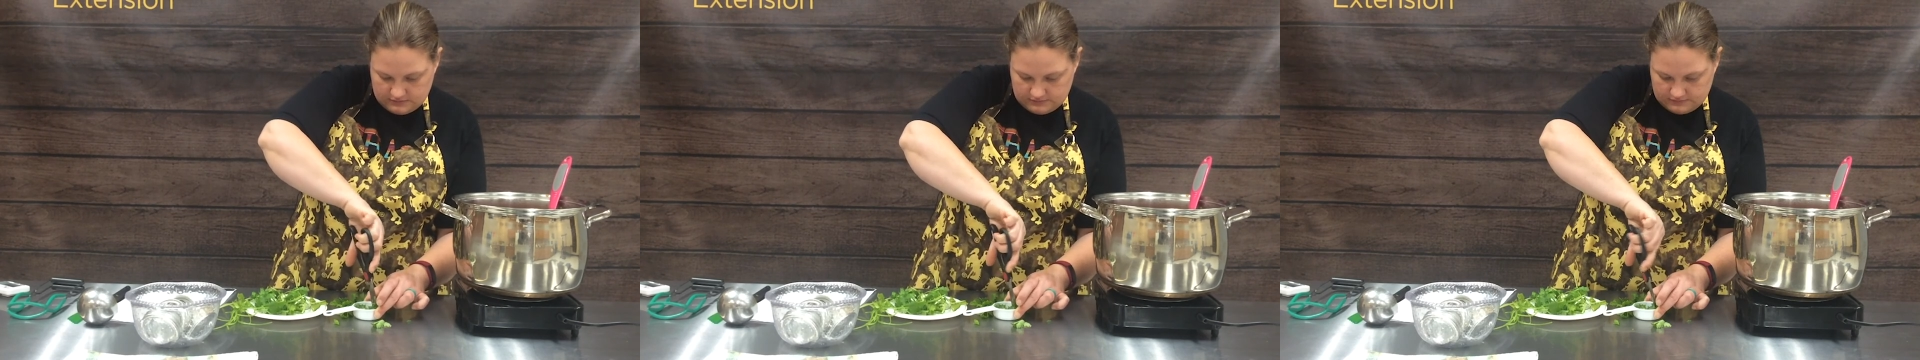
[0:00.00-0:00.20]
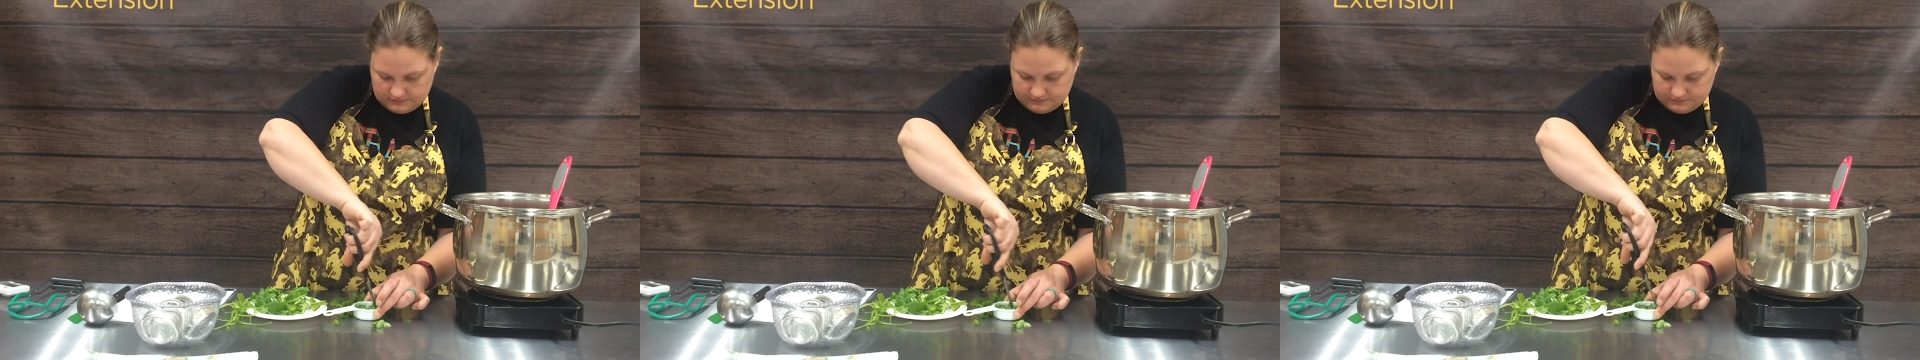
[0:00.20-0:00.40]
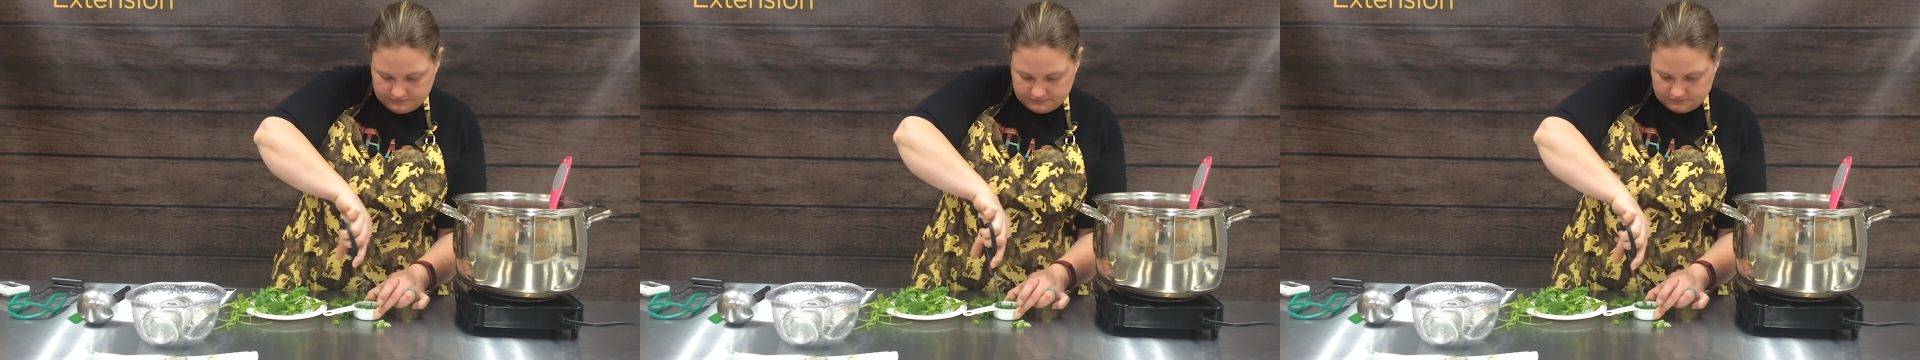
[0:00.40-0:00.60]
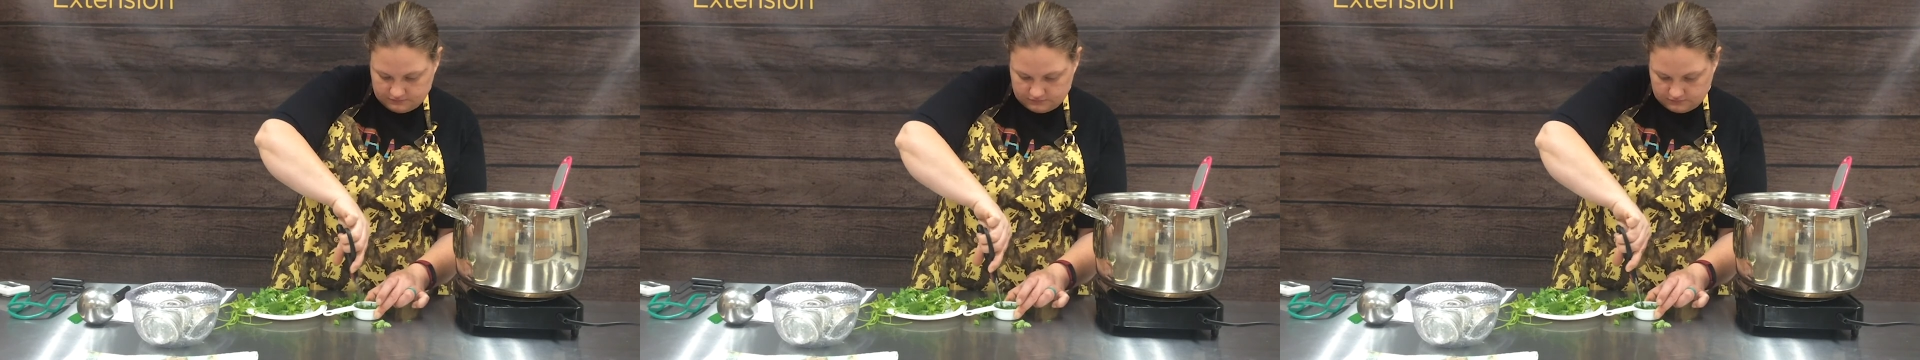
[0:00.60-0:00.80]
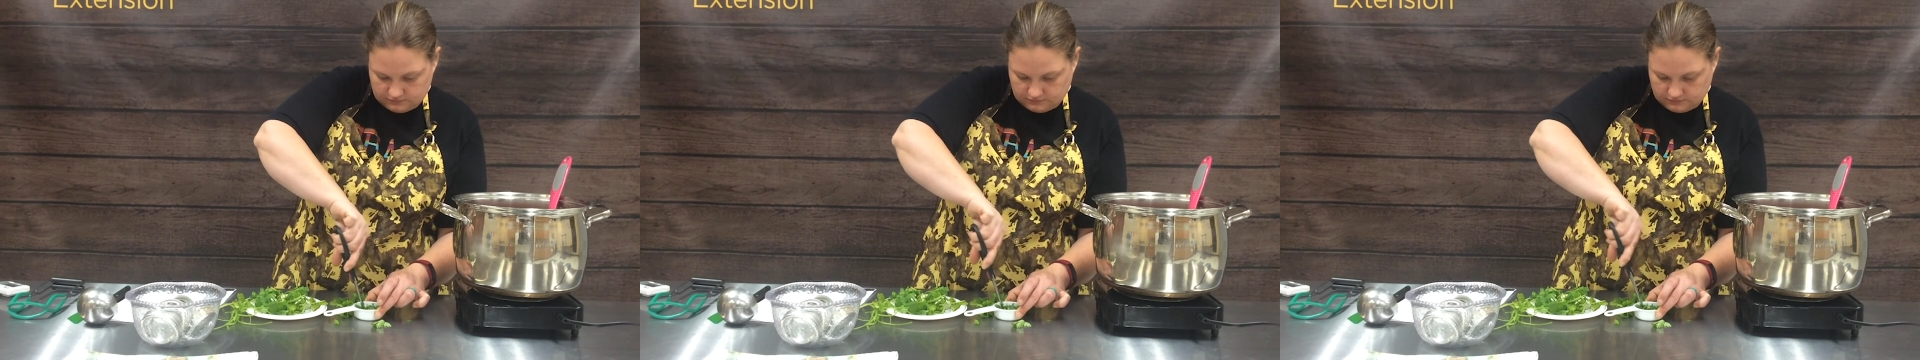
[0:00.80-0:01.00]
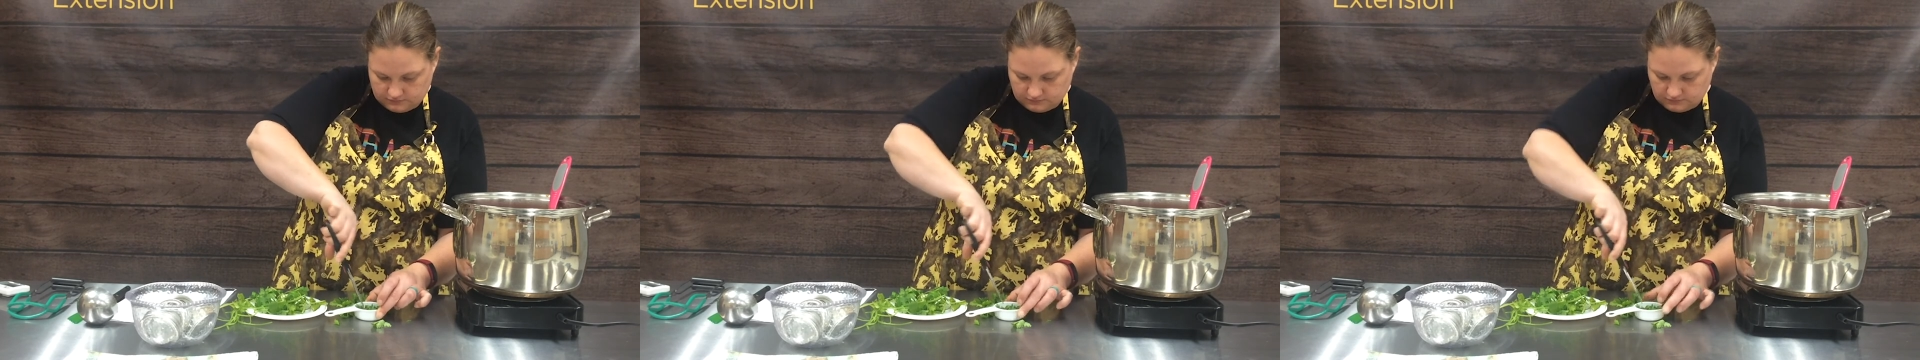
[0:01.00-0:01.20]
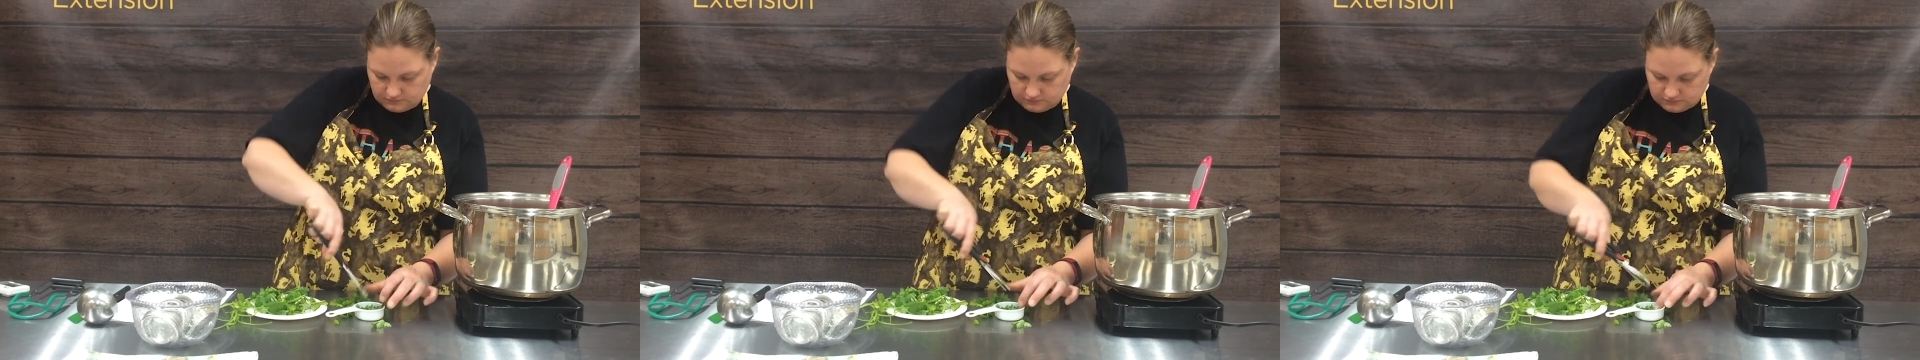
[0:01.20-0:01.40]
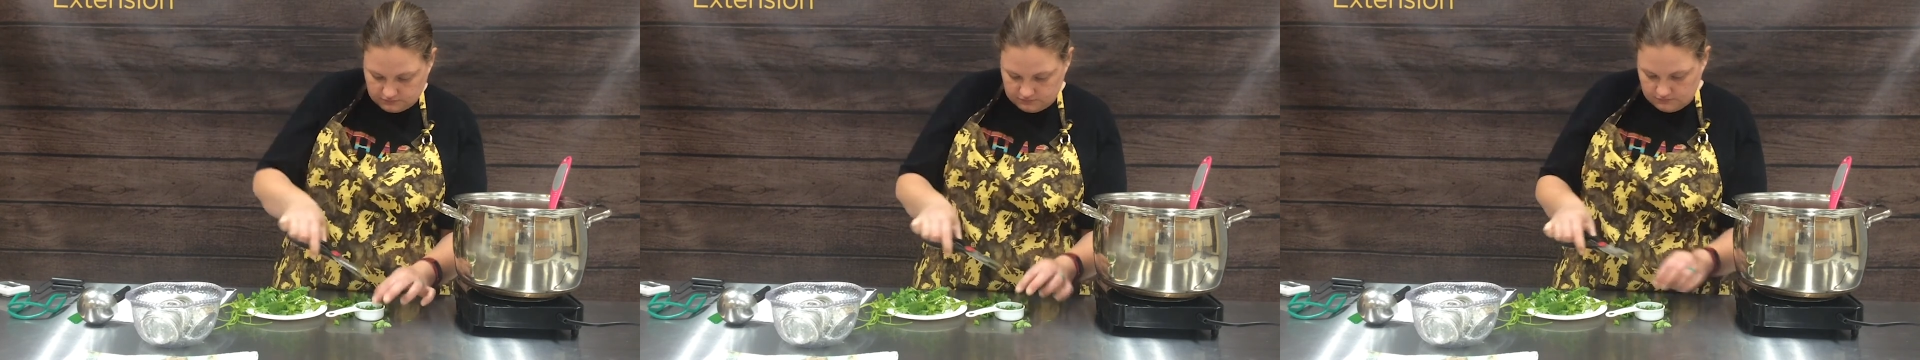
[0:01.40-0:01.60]

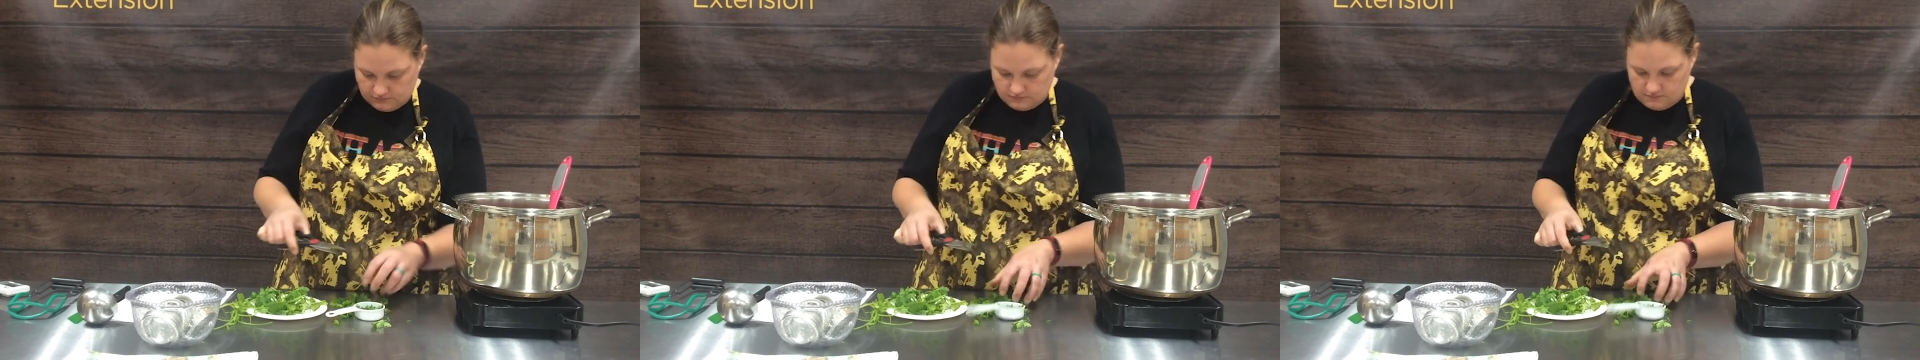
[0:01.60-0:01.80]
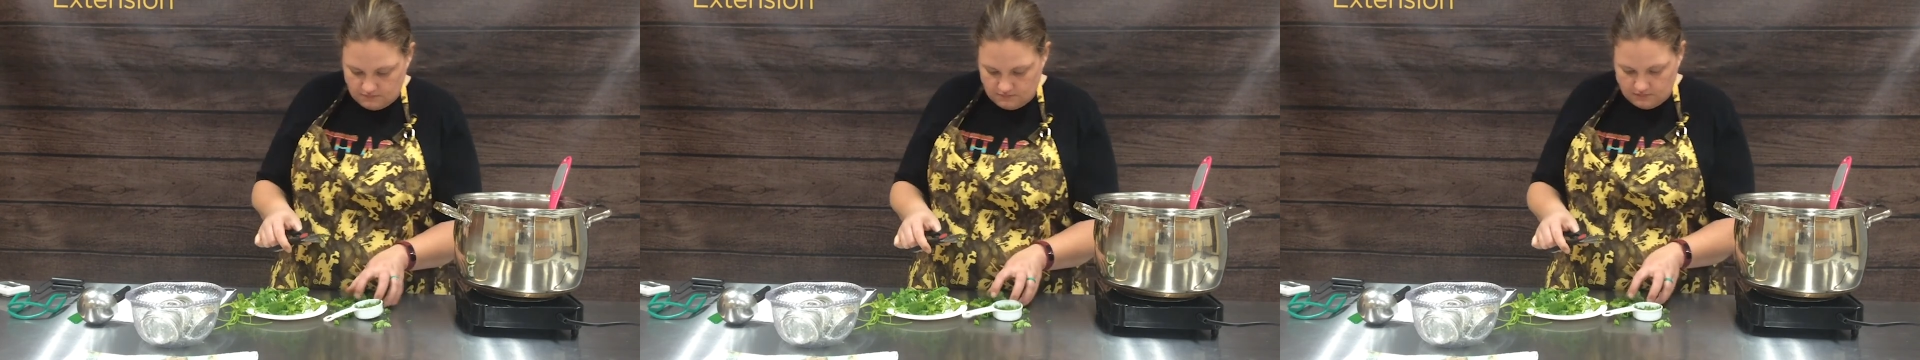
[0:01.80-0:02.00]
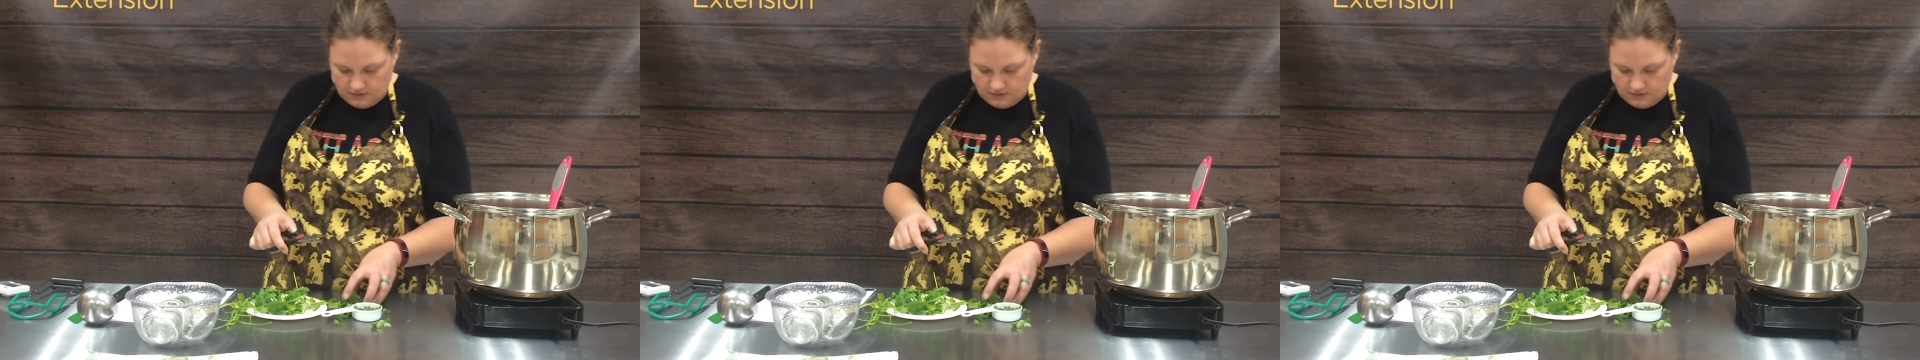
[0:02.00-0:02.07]
(silence)